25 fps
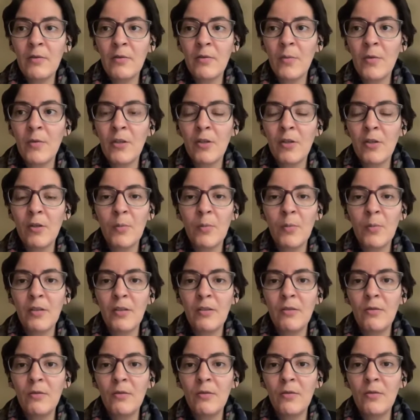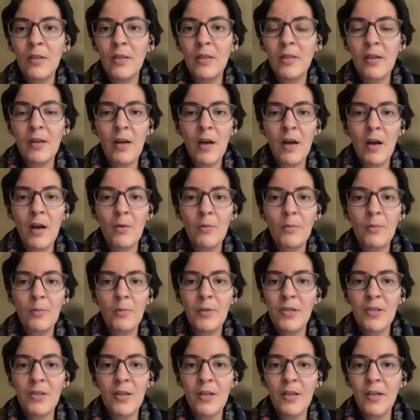from the European Union and how
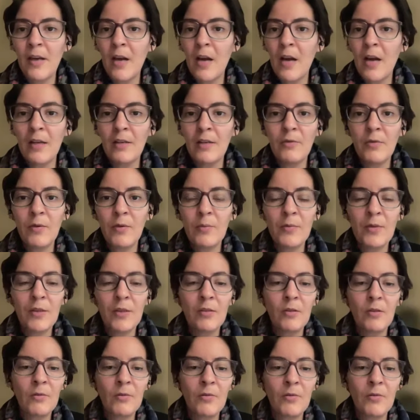PGII from the